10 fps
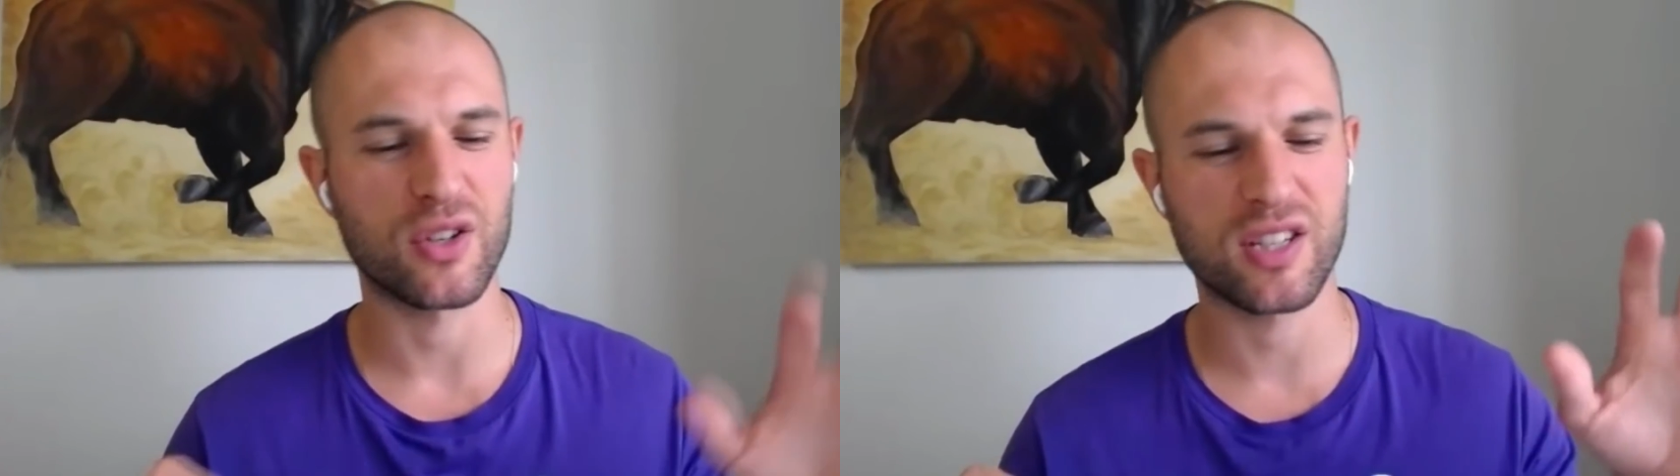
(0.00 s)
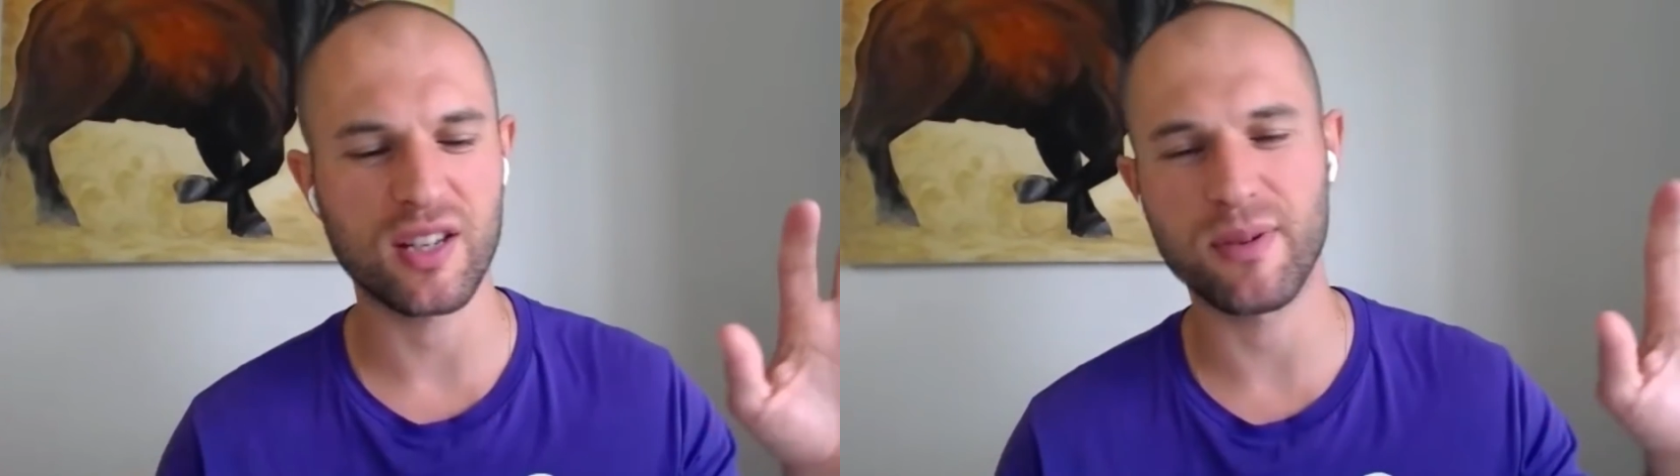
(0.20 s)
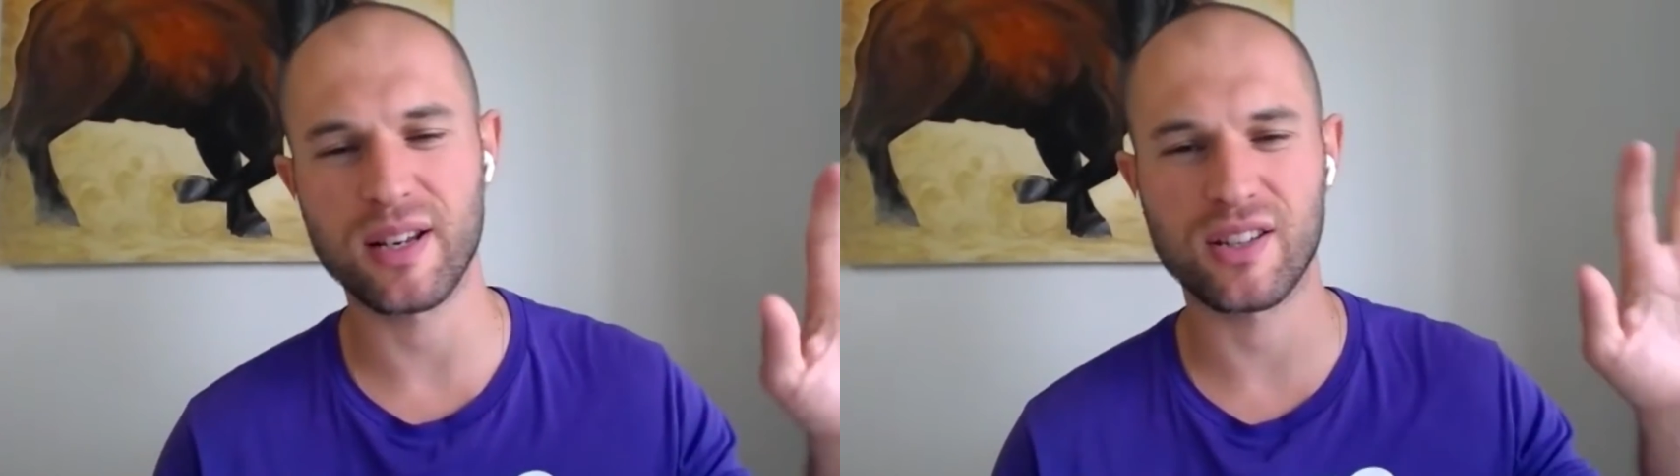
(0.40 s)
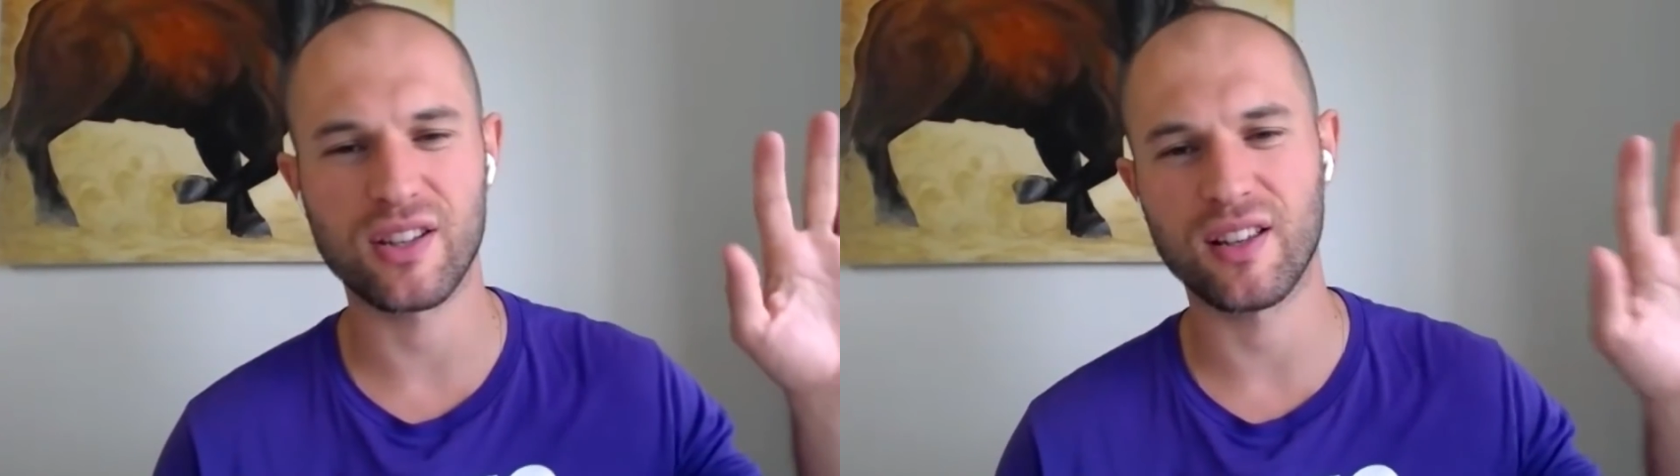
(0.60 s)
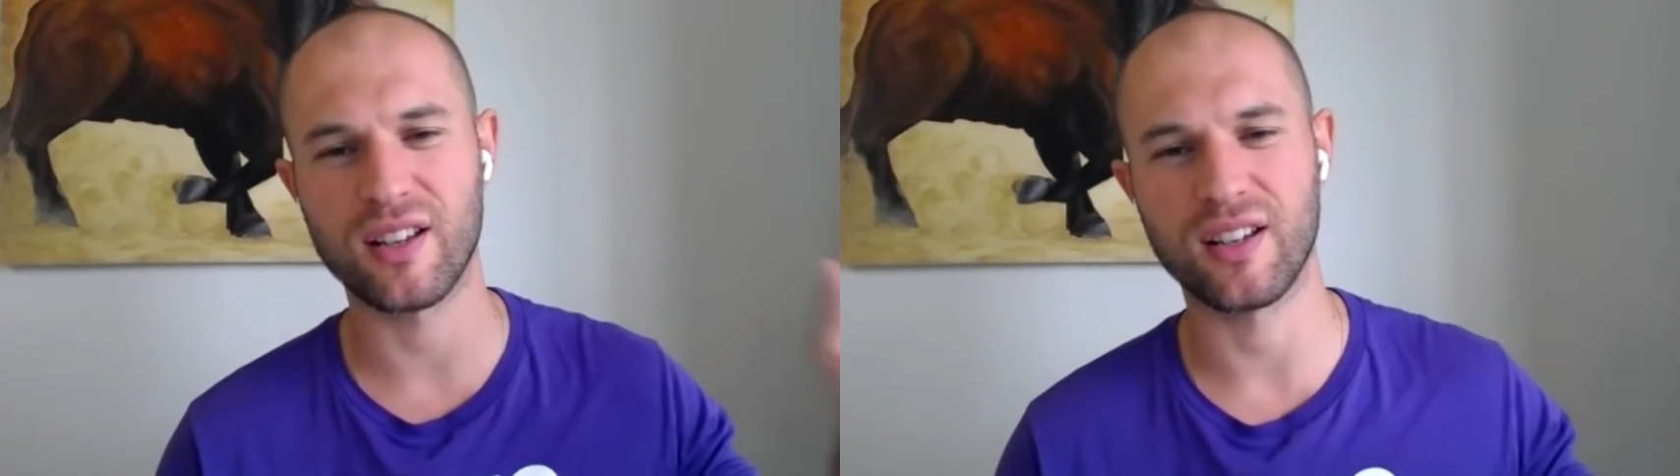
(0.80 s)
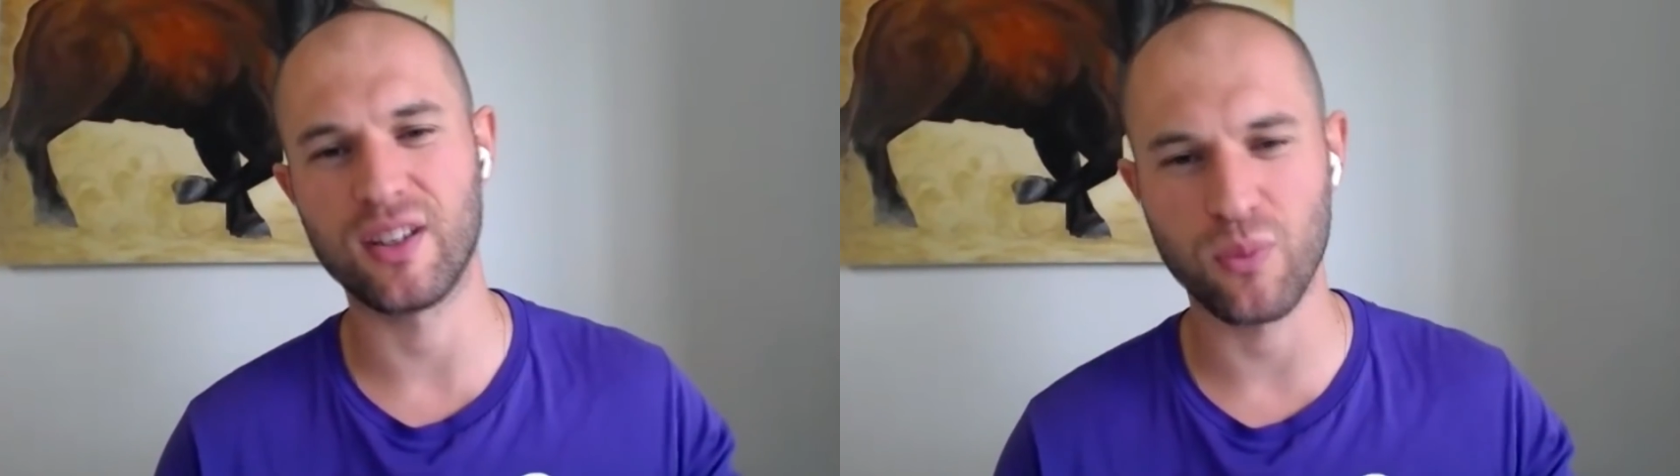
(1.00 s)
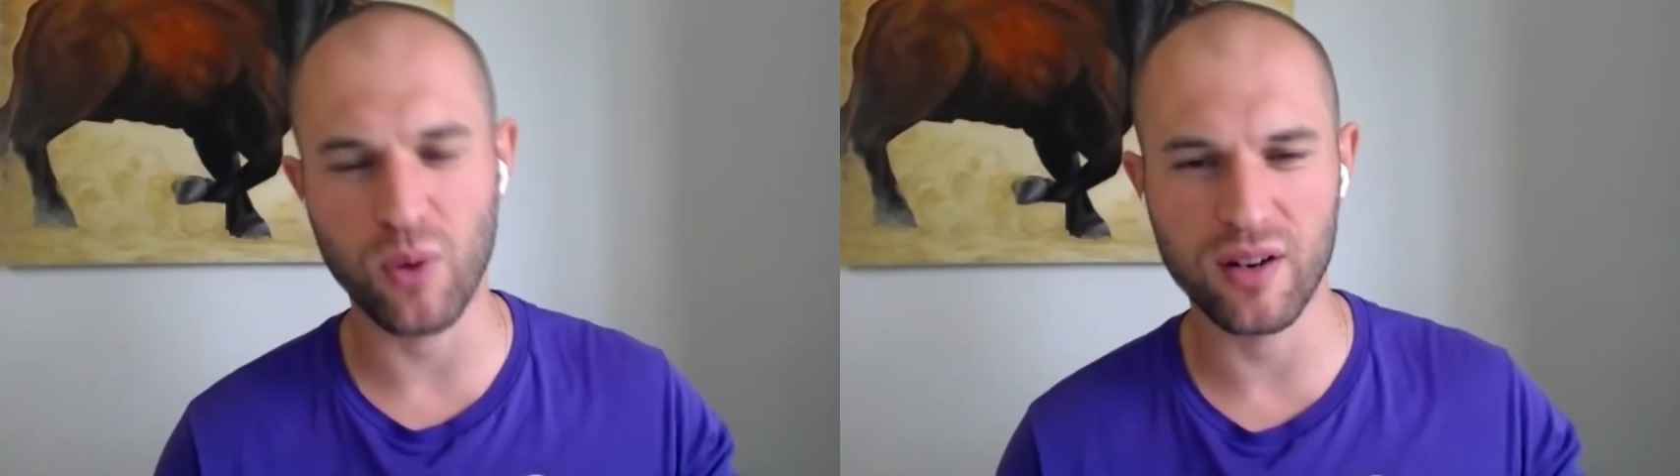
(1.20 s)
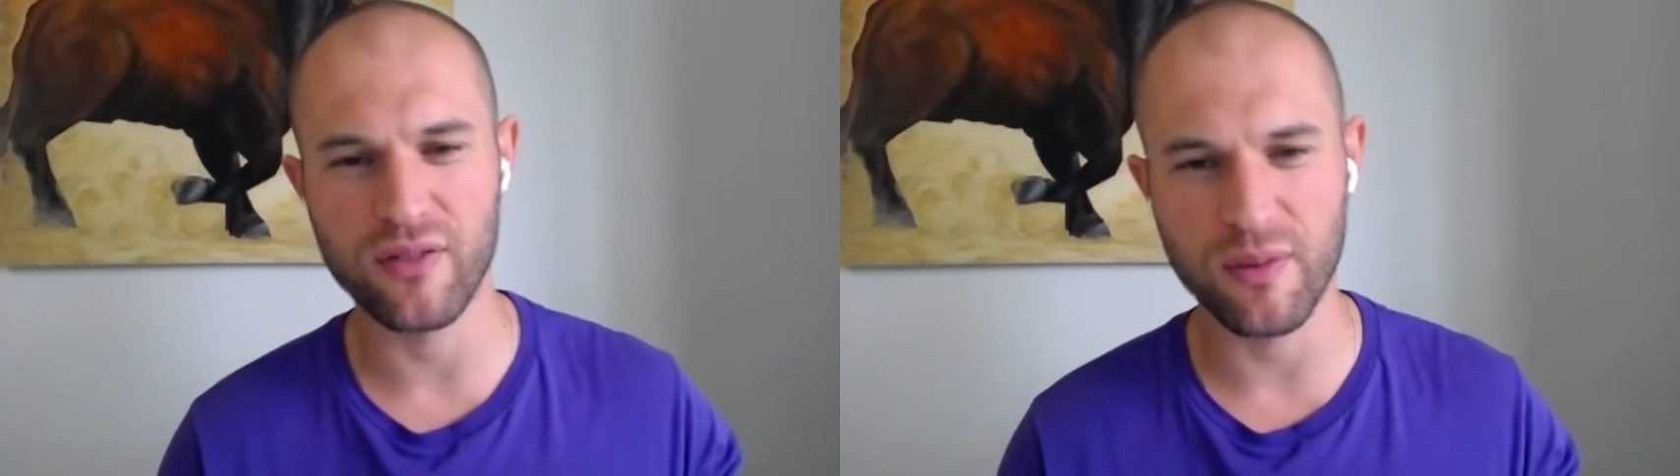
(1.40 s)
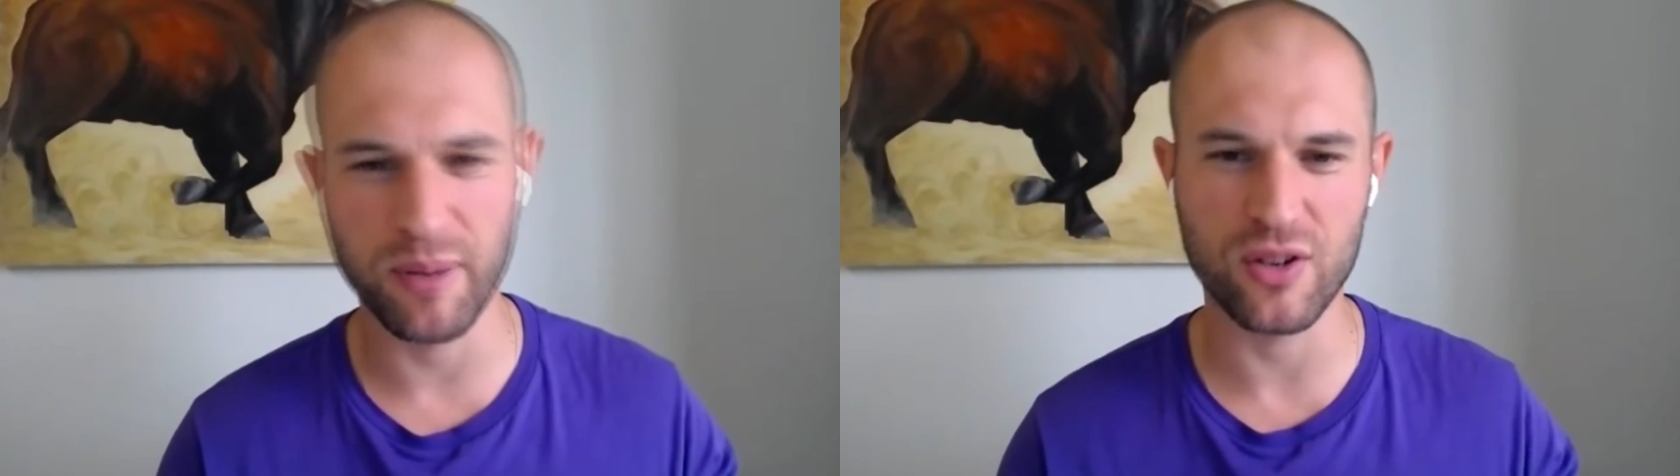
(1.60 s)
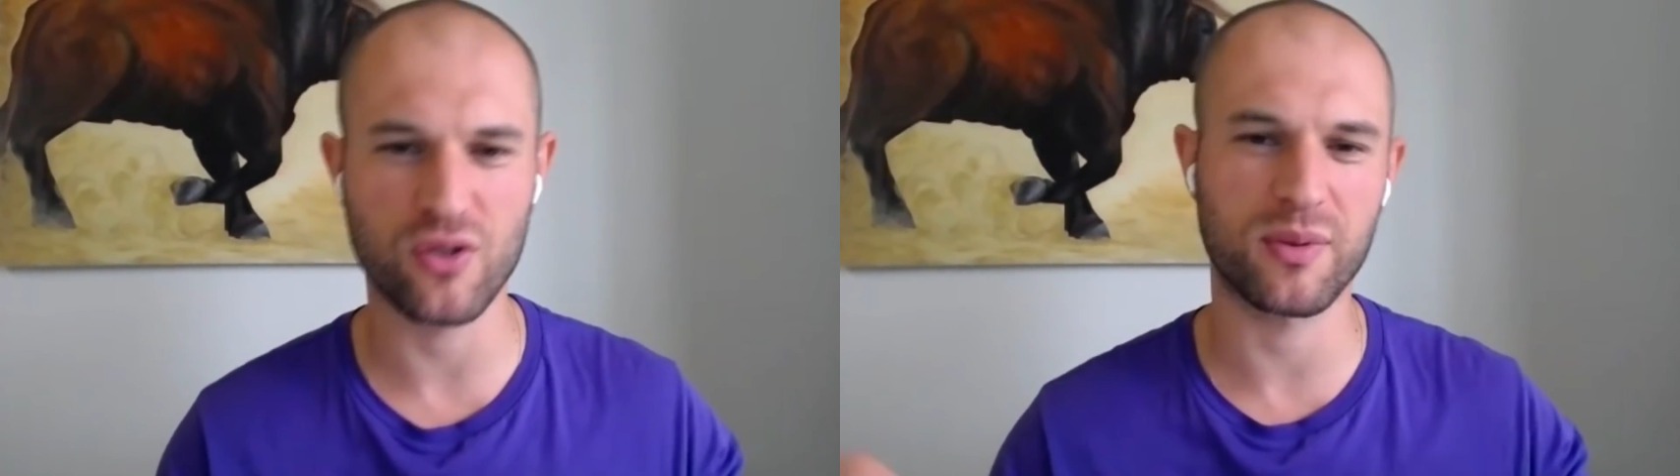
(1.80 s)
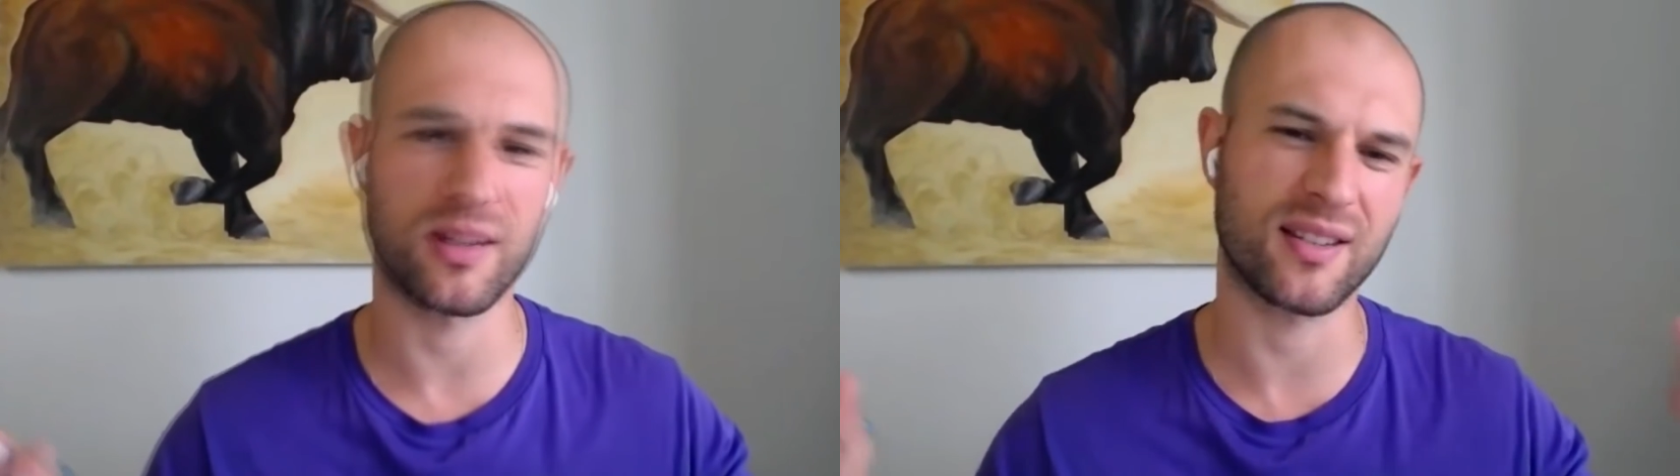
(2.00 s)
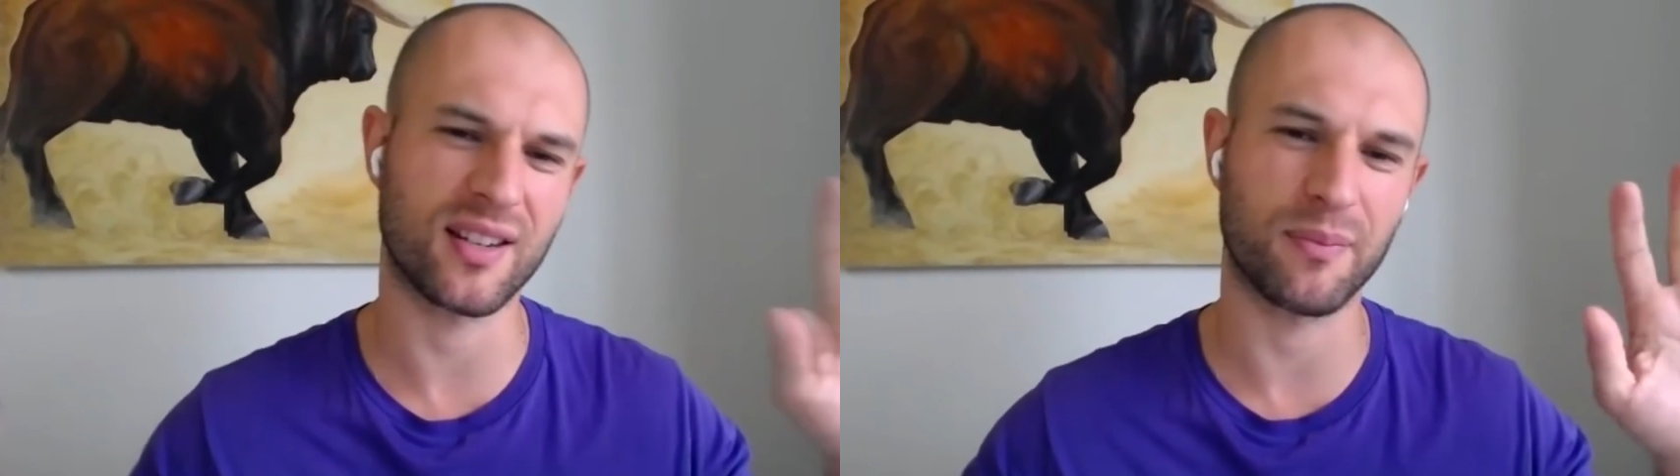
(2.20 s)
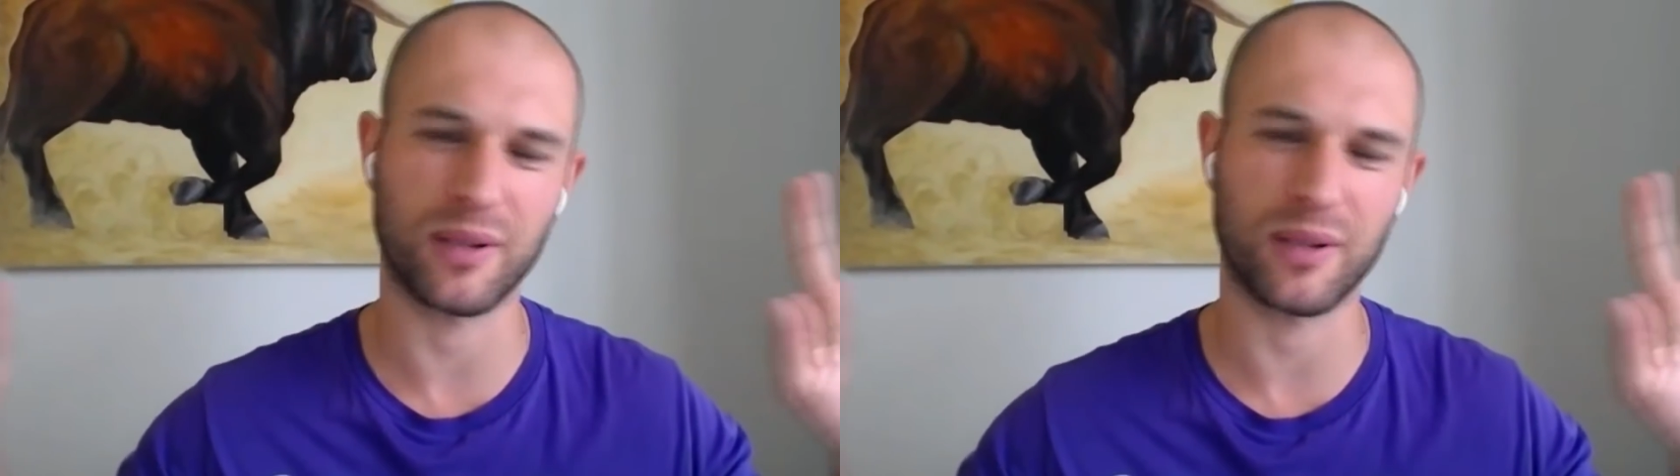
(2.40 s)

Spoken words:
somebody's in one of the bedrooms, they set